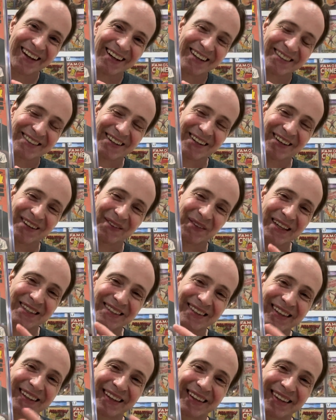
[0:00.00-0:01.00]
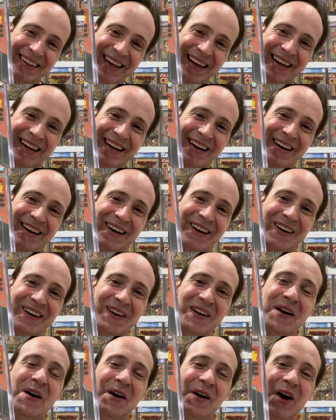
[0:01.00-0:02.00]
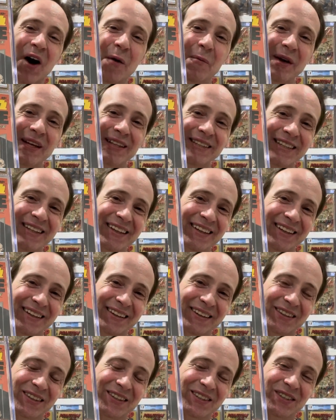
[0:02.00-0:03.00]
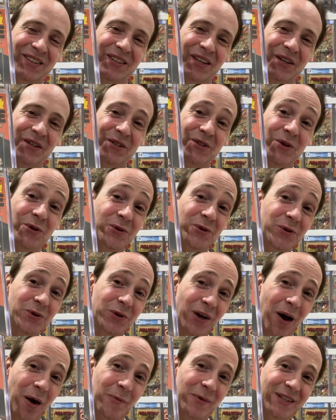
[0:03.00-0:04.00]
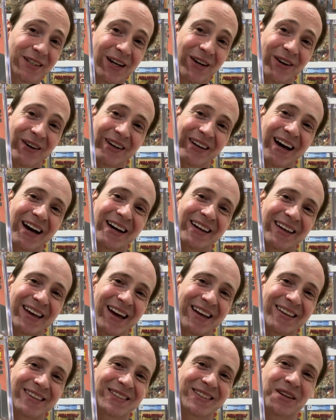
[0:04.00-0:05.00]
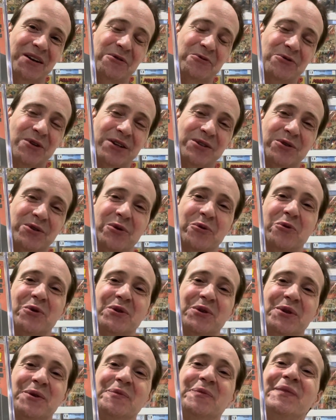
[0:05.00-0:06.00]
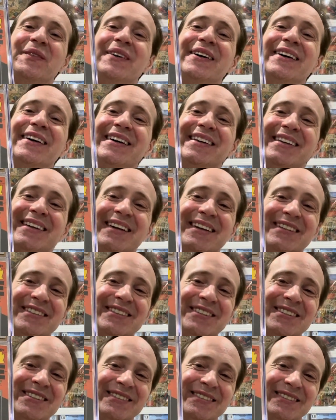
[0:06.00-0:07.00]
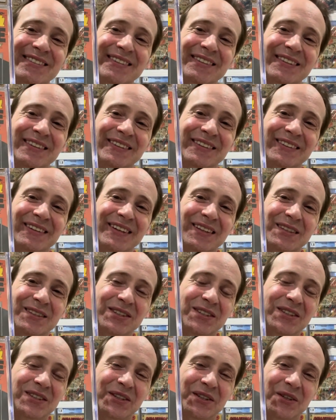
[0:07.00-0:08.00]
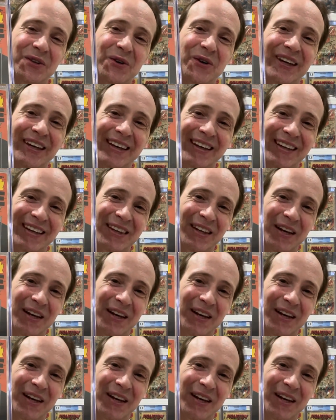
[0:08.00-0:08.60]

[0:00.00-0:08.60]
So basically they are commenting, this is their social commentary against Frederick Wortham, that he's just annoying in